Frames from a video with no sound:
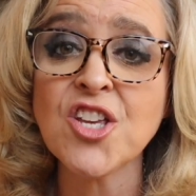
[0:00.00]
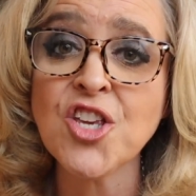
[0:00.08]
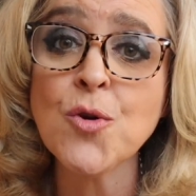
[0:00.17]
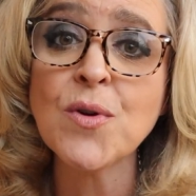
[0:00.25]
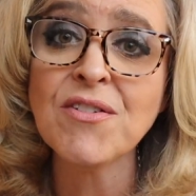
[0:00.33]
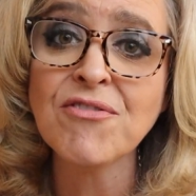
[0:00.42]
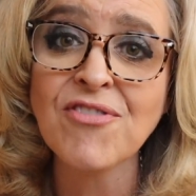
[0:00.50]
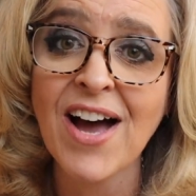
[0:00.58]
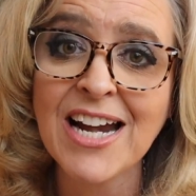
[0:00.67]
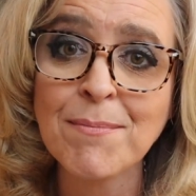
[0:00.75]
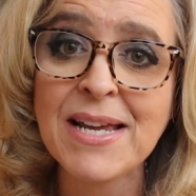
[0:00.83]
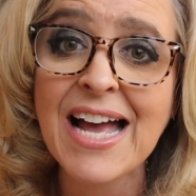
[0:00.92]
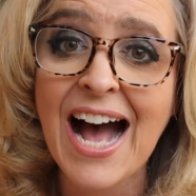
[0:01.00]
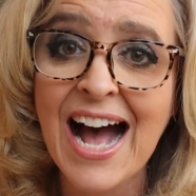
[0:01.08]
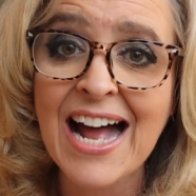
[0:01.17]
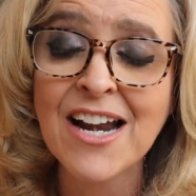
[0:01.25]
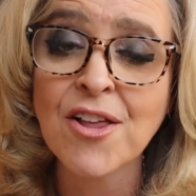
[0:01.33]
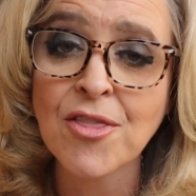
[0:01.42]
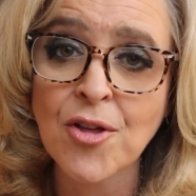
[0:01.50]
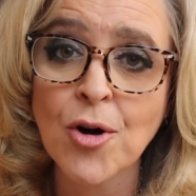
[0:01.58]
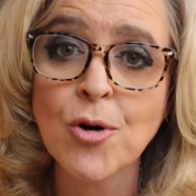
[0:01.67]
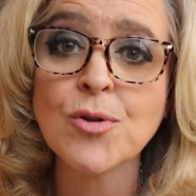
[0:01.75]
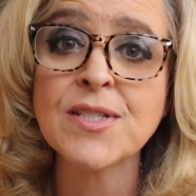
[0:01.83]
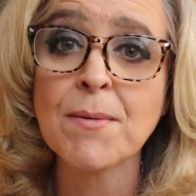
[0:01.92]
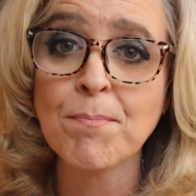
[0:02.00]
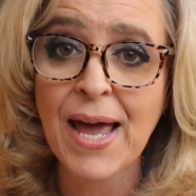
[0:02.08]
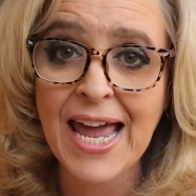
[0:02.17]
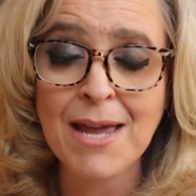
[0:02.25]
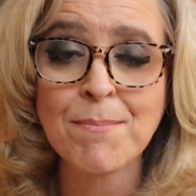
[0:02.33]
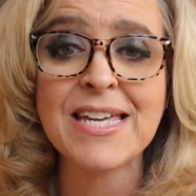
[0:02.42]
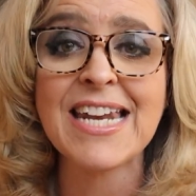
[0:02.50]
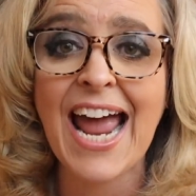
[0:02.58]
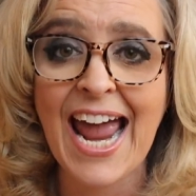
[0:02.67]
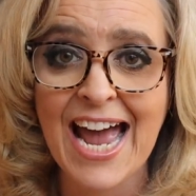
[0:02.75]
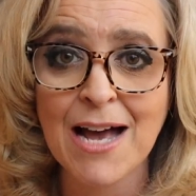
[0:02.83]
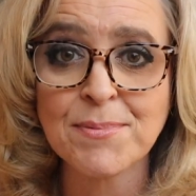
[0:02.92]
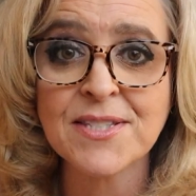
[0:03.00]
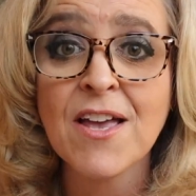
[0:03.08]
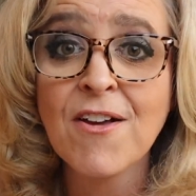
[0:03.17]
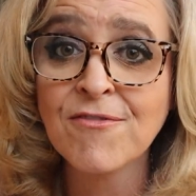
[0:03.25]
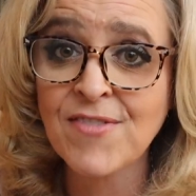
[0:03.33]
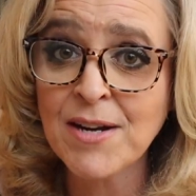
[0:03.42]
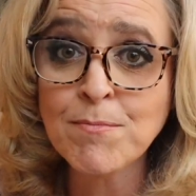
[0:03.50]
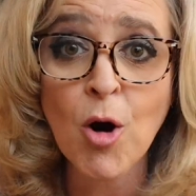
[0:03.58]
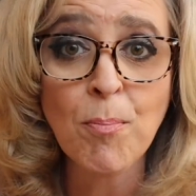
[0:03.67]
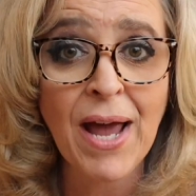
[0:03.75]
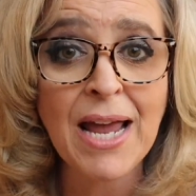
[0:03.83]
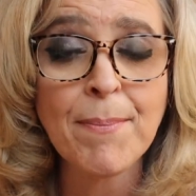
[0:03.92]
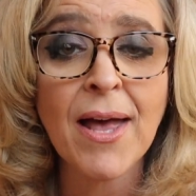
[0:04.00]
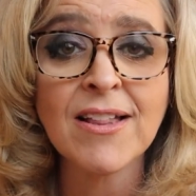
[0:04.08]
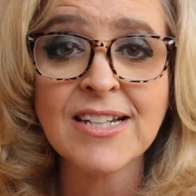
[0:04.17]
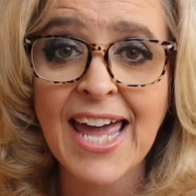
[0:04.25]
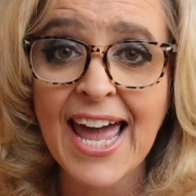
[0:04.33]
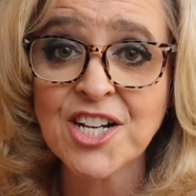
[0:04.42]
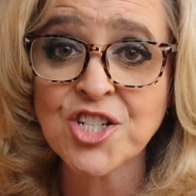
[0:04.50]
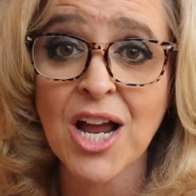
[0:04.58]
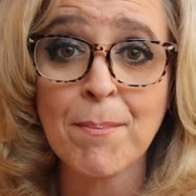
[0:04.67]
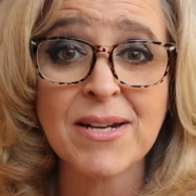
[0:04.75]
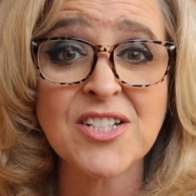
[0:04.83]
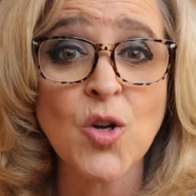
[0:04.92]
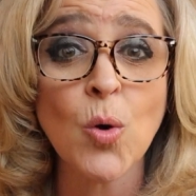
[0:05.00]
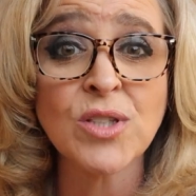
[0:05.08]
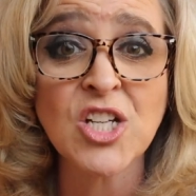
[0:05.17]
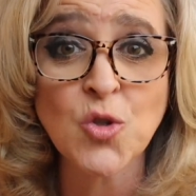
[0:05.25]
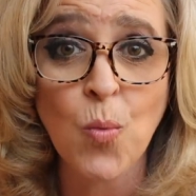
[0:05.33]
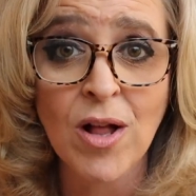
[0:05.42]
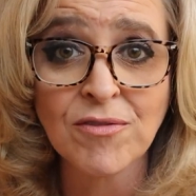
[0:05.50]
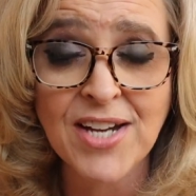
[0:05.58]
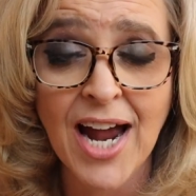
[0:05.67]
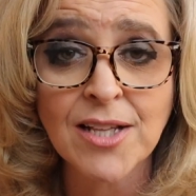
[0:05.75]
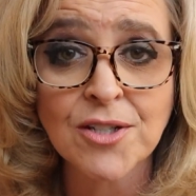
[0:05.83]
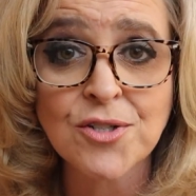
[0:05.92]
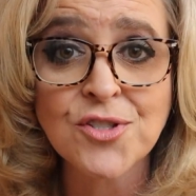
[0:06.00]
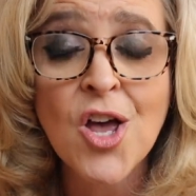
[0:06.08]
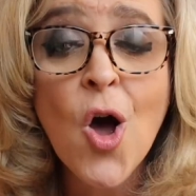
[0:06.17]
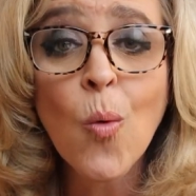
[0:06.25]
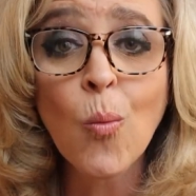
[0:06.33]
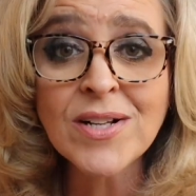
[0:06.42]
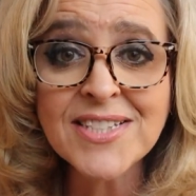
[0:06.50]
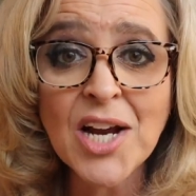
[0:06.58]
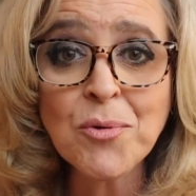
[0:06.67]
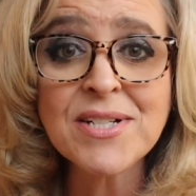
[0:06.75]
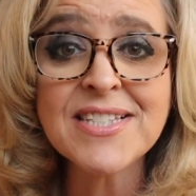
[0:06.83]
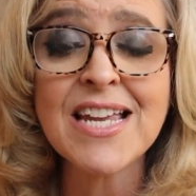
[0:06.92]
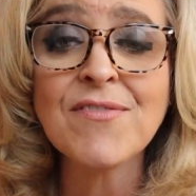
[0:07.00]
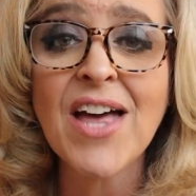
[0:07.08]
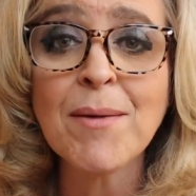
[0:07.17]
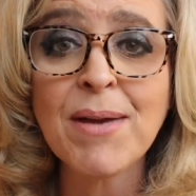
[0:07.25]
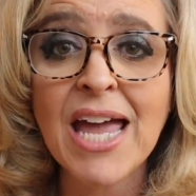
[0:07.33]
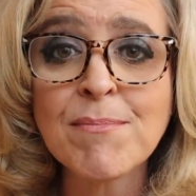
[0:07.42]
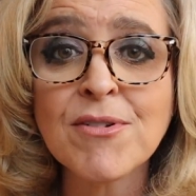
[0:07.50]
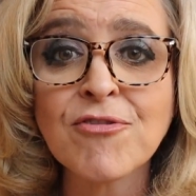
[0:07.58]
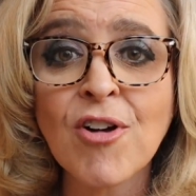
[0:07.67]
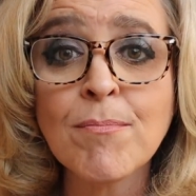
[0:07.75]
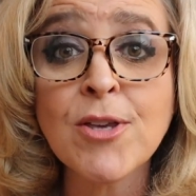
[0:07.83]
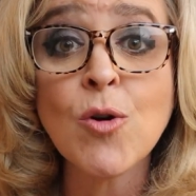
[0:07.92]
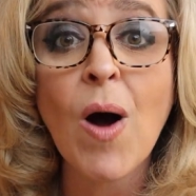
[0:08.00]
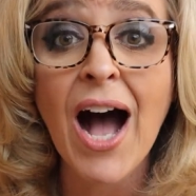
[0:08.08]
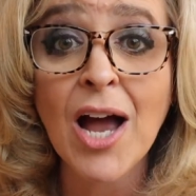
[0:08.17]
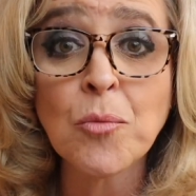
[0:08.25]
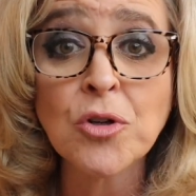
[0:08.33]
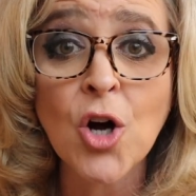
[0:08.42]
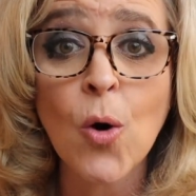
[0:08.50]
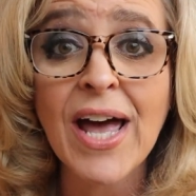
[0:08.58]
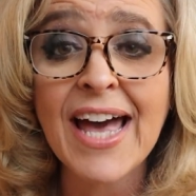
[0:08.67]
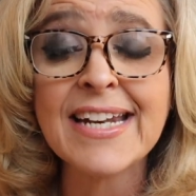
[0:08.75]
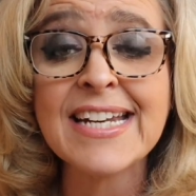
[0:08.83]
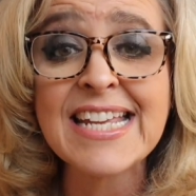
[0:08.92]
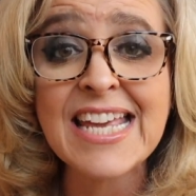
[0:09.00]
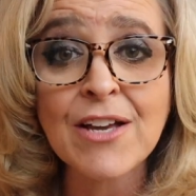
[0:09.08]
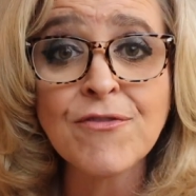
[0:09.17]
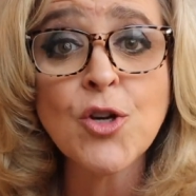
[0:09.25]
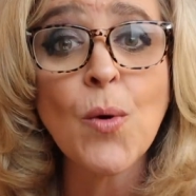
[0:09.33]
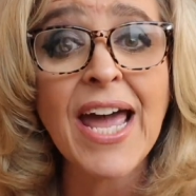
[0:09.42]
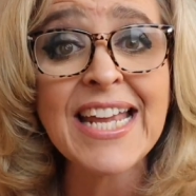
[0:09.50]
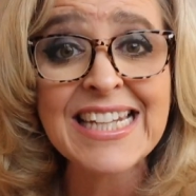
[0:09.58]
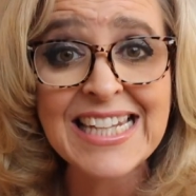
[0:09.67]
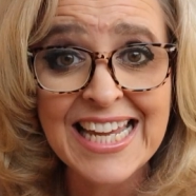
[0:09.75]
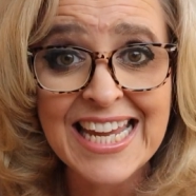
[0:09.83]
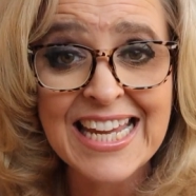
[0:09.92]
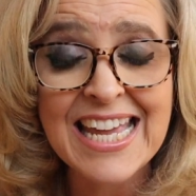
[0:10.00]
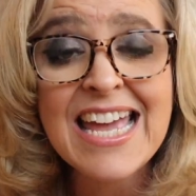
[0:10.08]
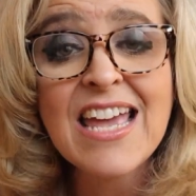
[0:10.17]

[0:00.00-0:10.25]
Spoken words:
that you can find me on those payment apps. Venmo, PayPal, and Cash App, and it's only $12. Once I receive that payment from you, I will go ahead and give you a link